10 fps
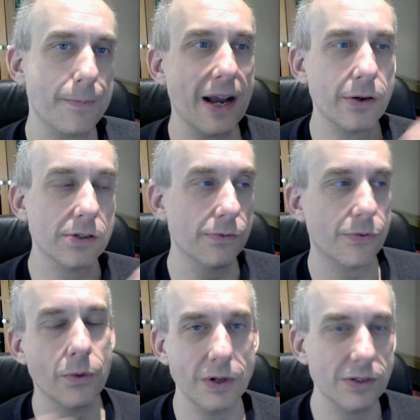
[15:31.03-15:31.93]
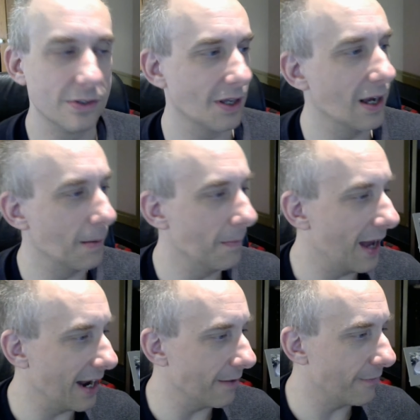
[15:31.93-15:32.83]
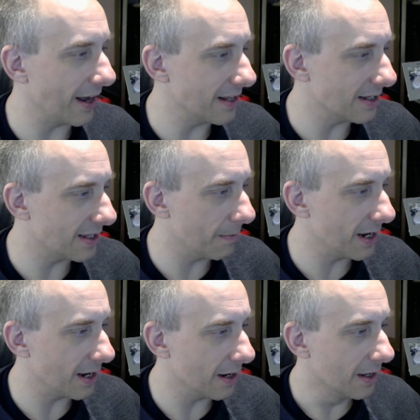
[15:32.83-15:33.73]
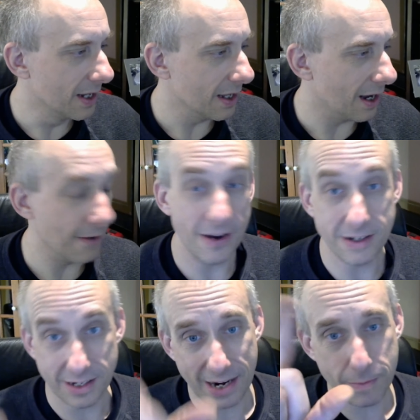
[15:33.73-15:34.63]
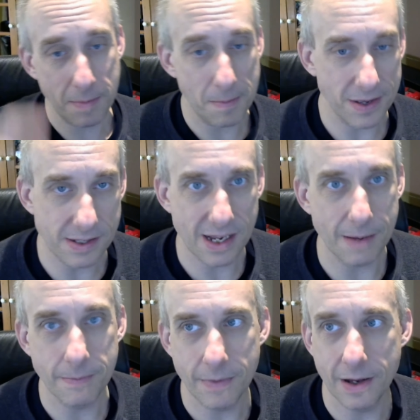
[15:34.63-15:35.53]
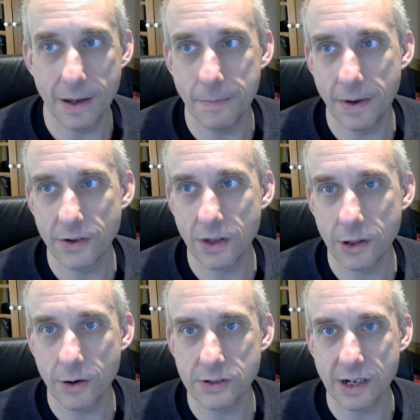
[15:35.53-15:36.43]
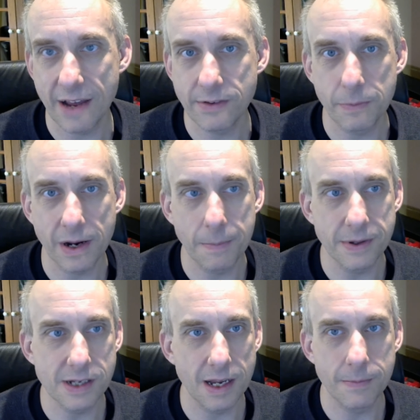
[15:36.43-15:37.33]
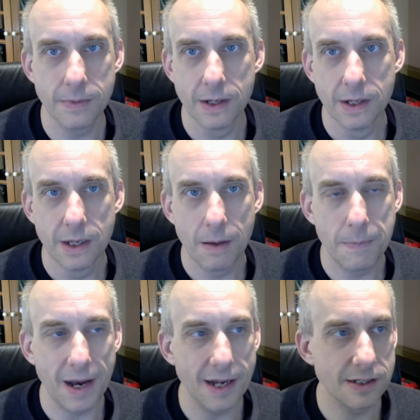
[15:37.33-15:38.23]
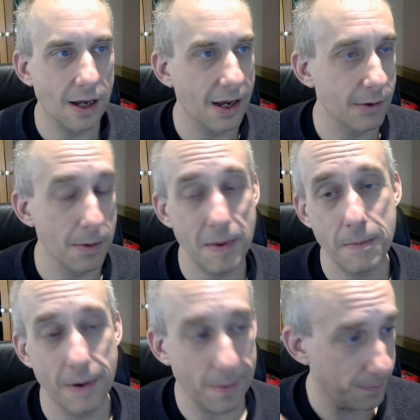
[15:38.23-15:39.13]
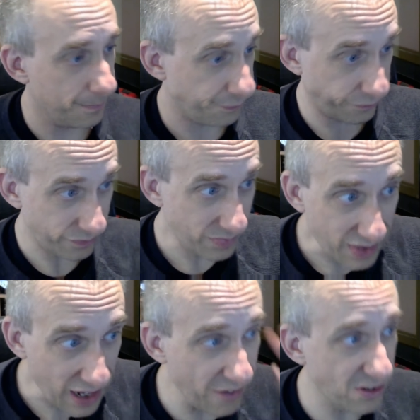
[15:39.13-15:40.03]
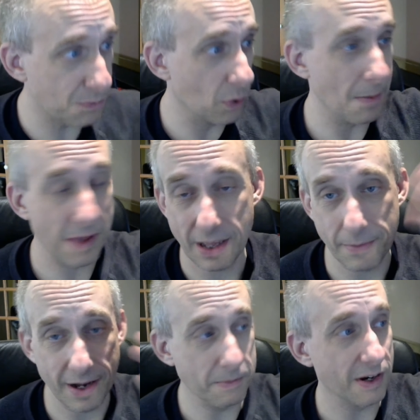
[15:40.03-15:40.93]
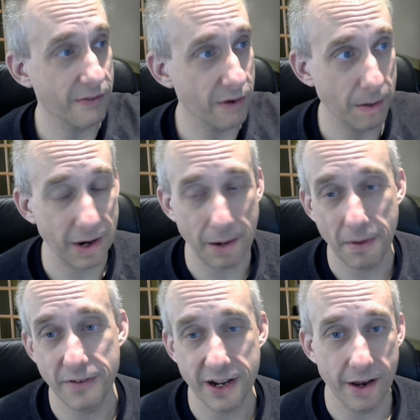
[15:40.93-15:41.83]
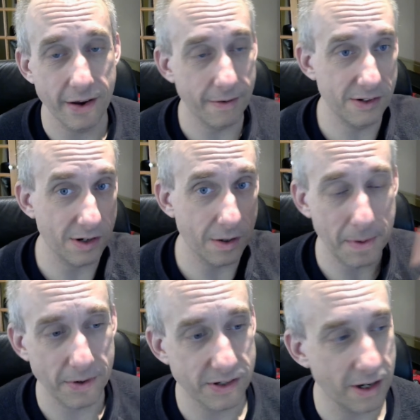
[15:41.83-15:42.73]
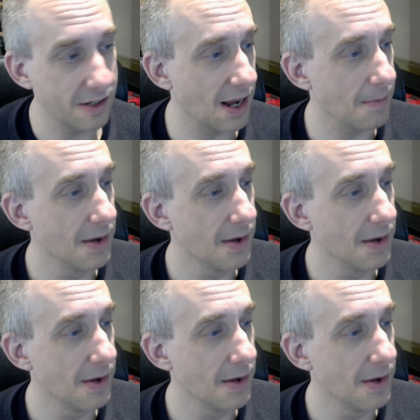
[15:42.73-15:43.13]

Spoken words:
backwards and forwards. And in fact, there's somebody, in fact, I can't remember his name. I thought I was going to have to bring up his name, but I can remember. I've just brought up my thing, but I'm not even going to bring up my video up because I can't remember his guy's name.